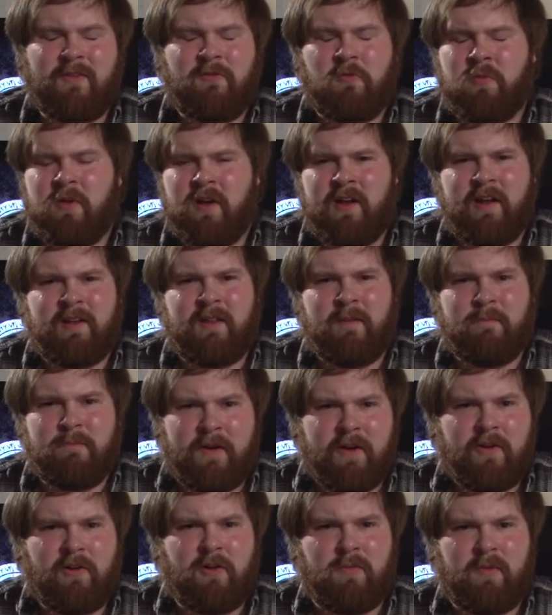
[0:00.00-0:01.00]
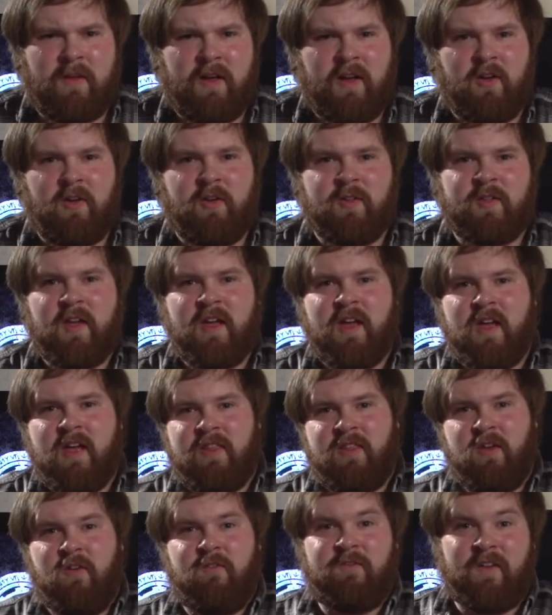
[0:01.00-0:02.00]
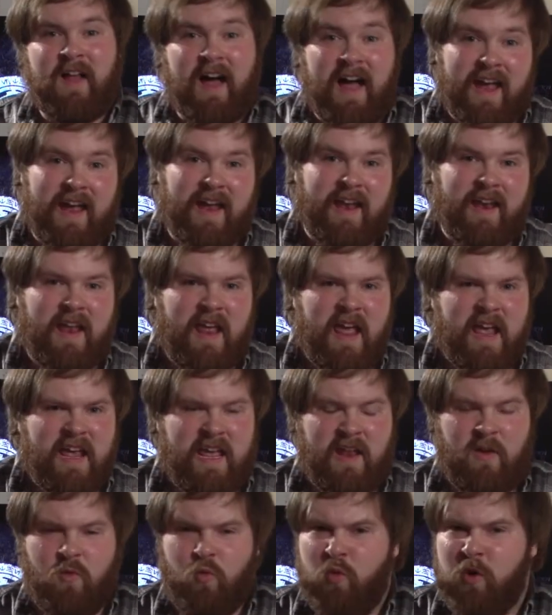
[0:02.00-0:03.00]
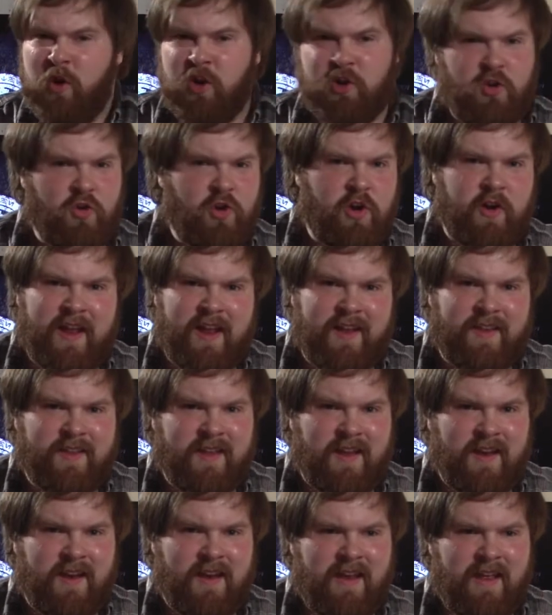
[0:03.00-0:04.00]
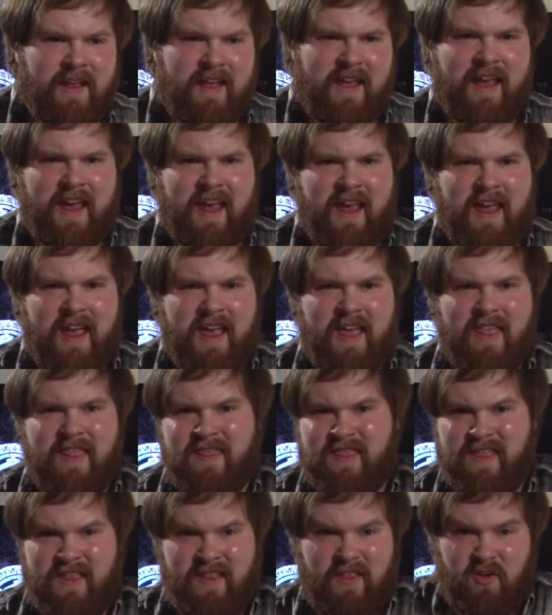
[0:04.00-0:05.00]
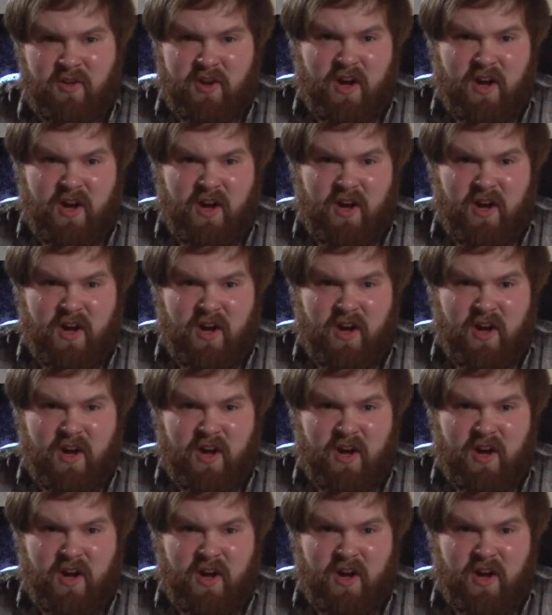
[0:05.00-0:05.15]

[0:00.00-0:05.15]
whenever playing against Imperial players, they'll fly in, get 1 or 2 good hits in, and then they're